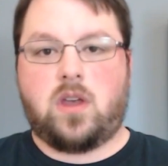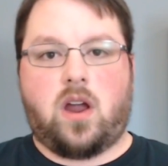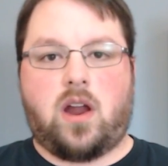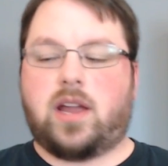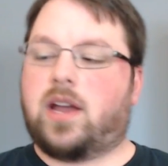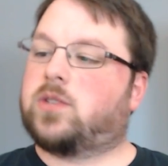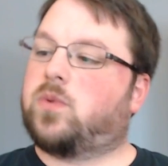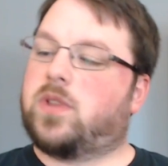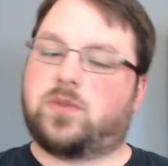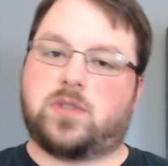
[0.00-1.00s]
Alright guys, well
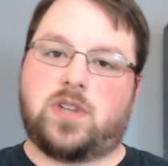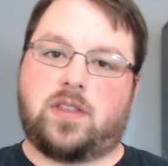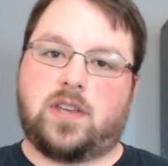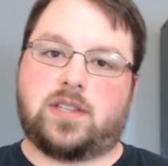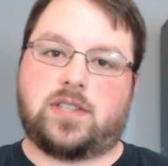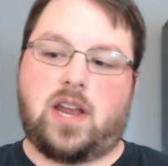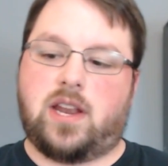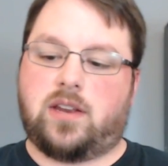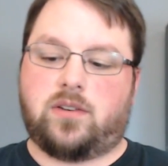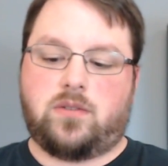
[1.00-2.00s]
this was nothing
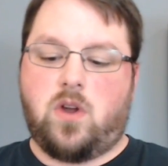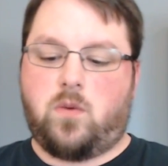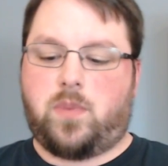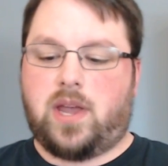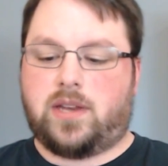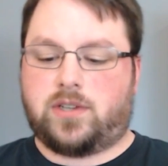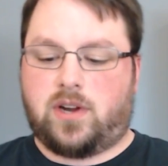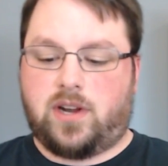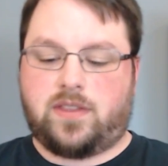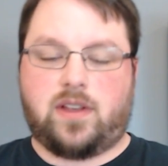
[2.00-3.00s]
exciting, no paint or
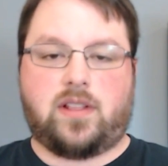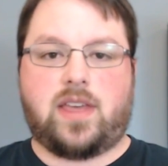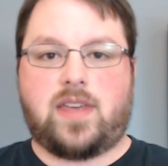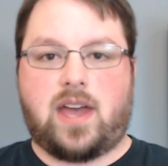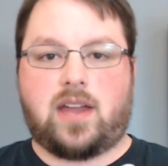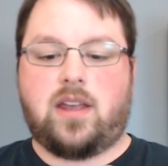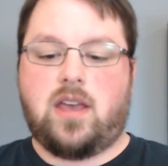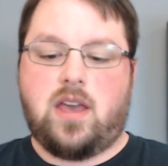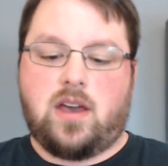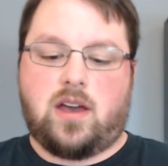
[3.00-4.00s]
anything like that
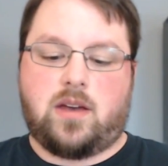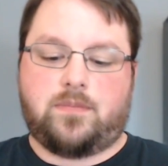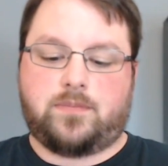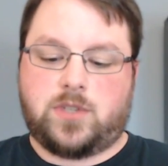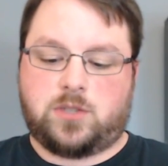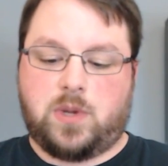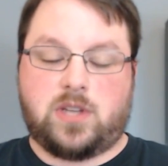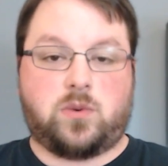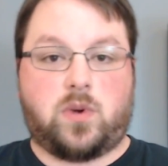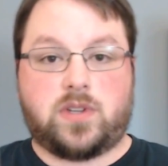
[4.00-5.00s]
um, just because
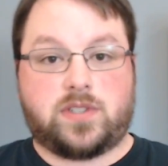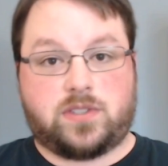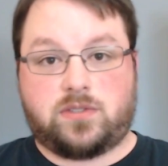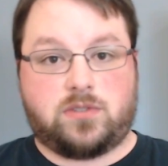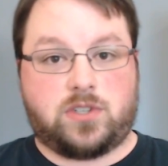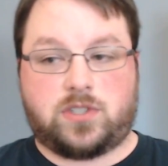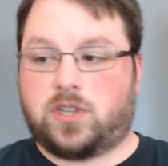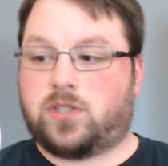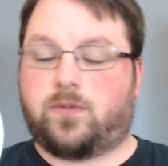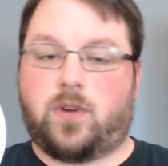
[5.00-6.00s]
it was just such
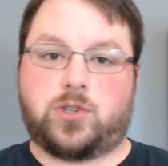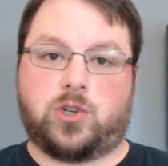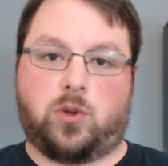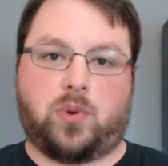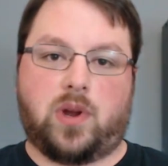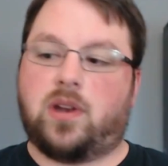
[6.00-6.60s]
a functional print.